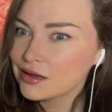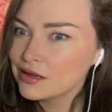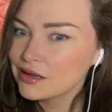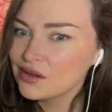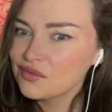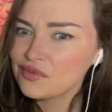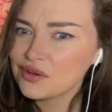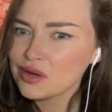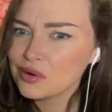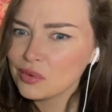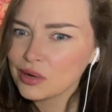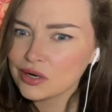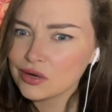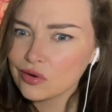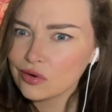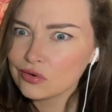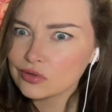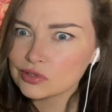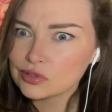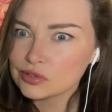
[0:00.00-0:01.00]
If anyone
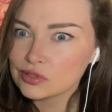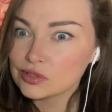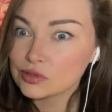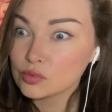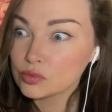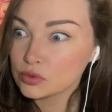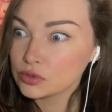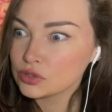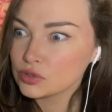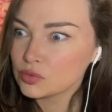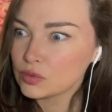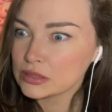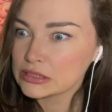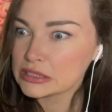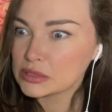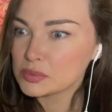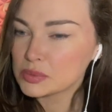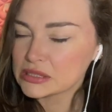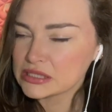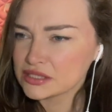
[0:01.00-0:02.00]
knows which one
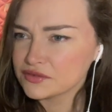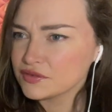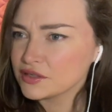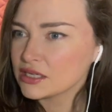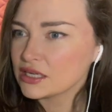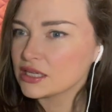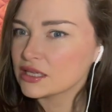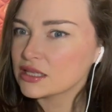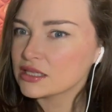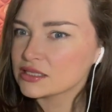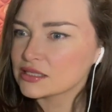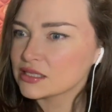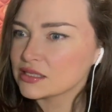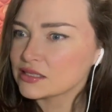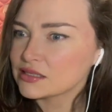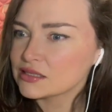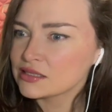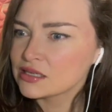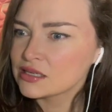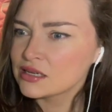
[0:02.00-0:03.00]
specifically this
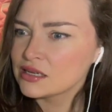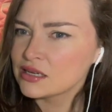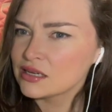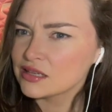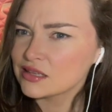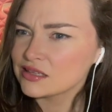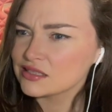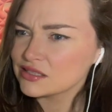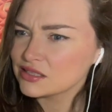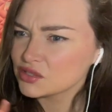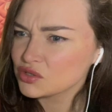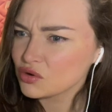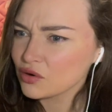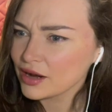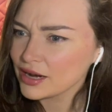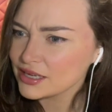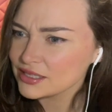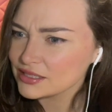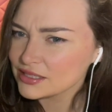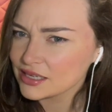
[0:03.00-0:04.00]
is
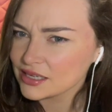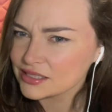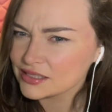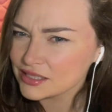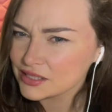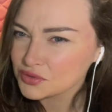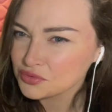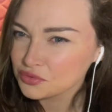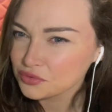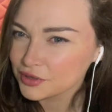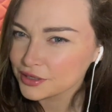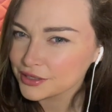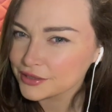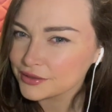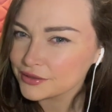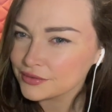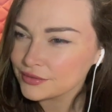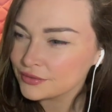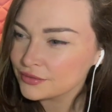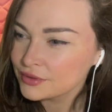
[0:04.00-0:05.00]
crazy. Is this real?